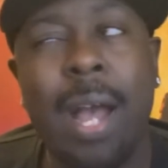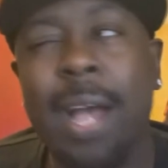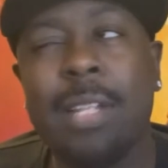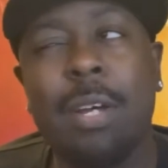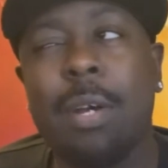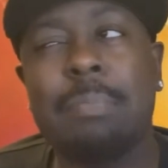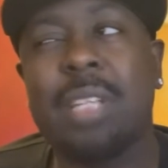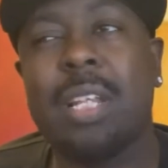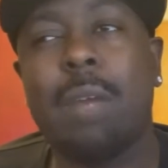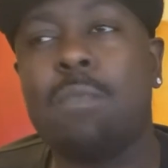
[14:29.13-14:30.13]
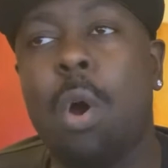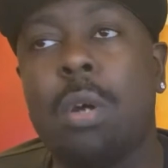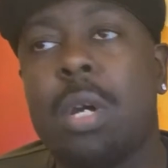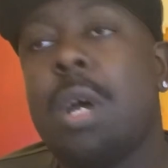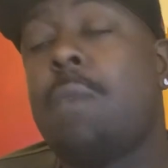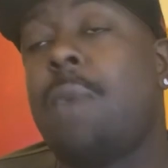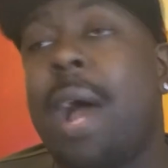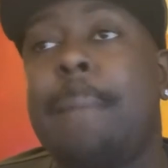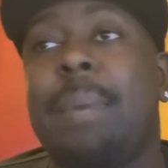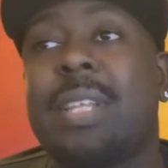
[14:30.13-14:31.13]
I know I'm saying that wrong,
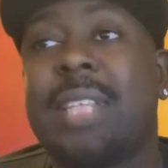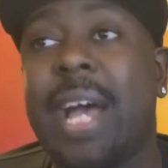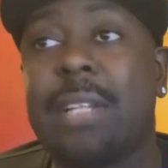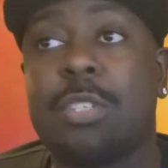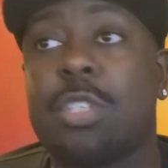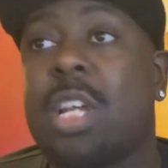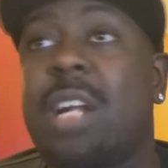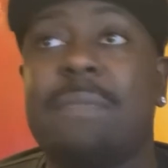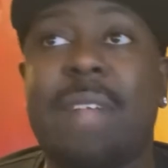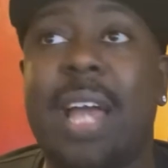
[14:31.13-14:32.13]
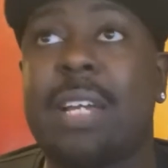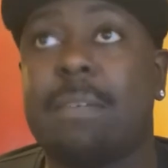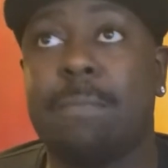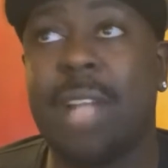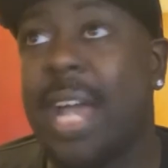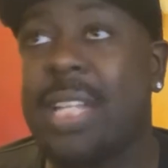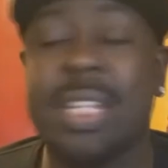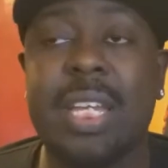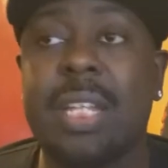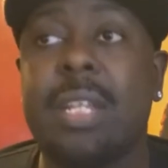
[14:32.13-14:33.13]
right? But that kind of like
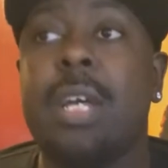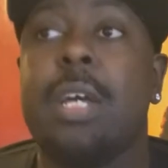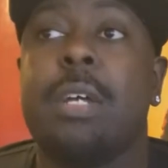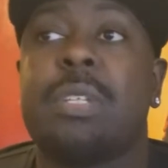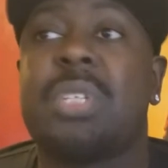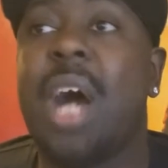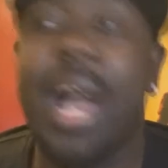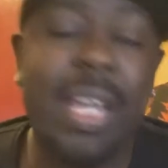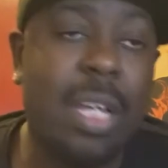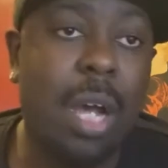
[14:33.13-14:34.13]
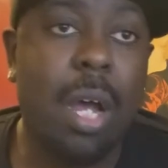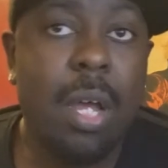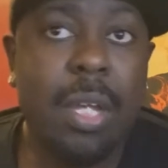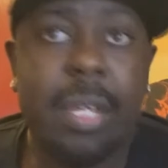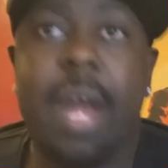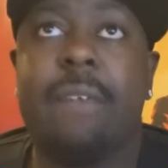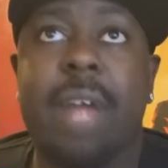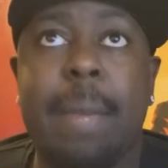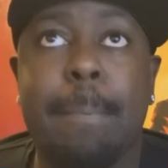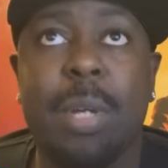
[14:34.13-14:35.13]
lightning tiger
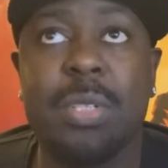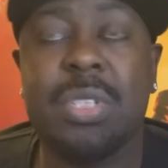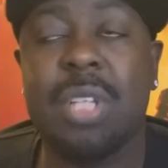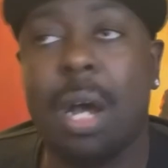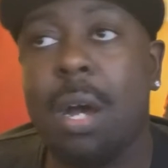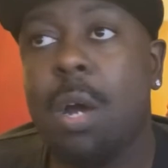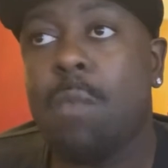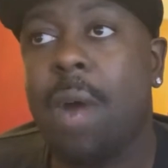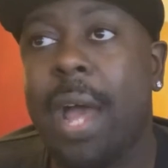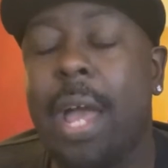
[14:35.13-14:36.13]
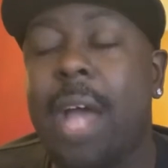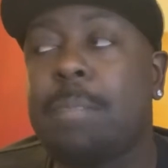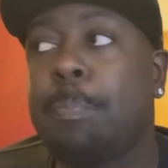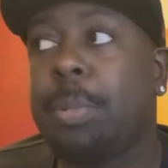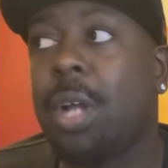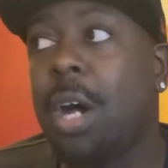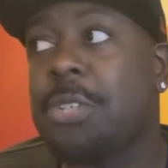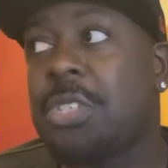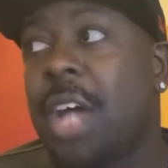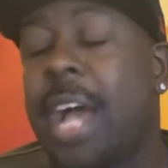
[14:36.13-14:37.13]
carrot and monster, right, had
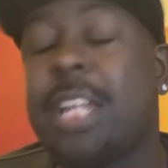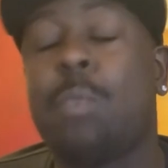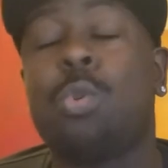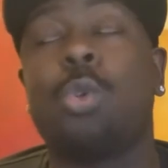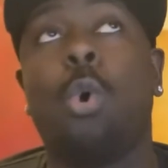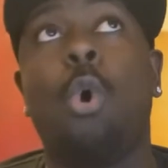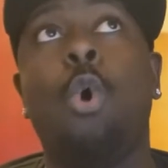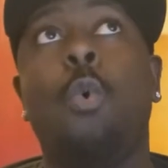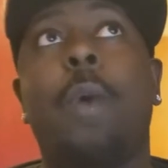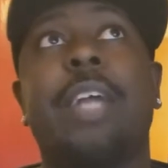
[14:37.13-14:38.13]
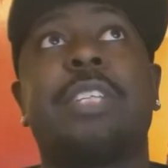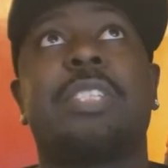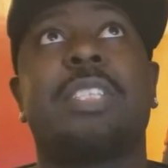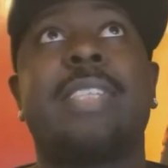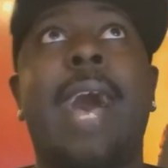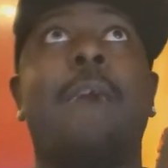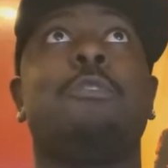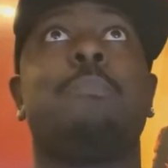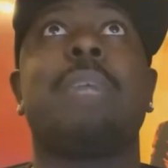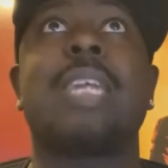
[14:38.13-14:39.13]
Blaster, and it would always
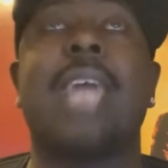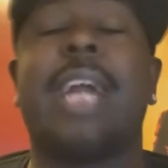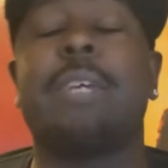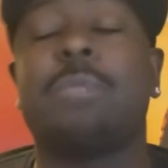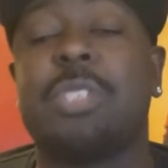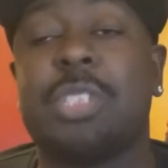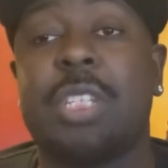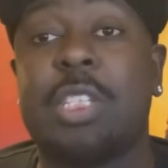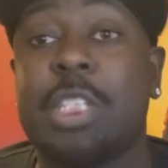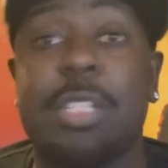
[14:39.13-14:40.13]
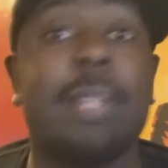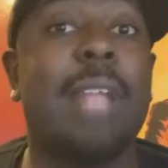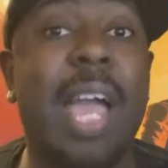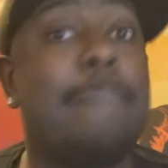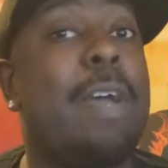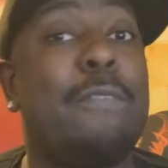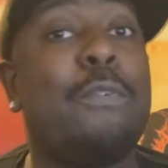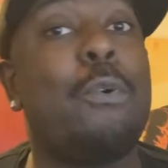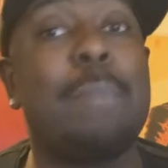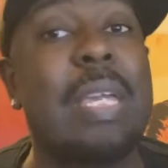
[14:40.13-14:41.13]
down me, and it was just, it's just a nightmare
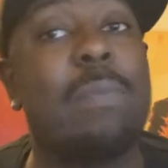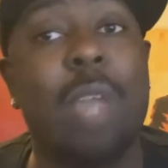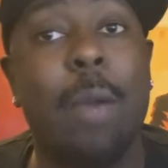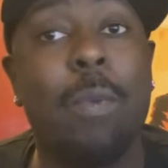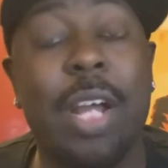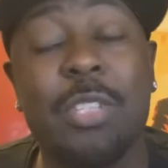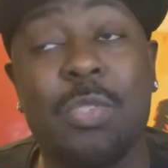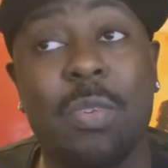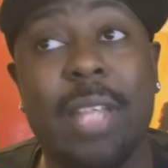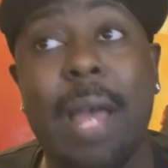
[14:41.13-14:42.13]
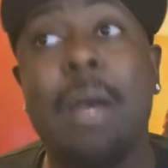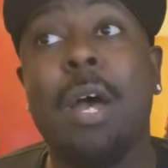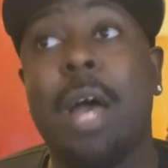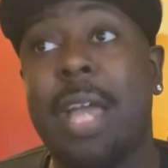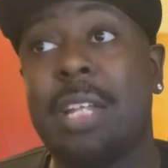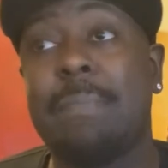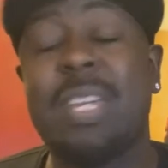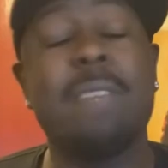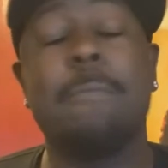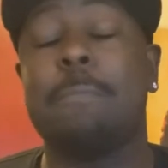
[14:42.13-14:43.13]
for me, yeah? When I saw that
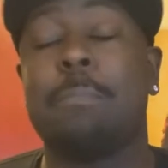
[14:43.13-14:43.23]
enemy,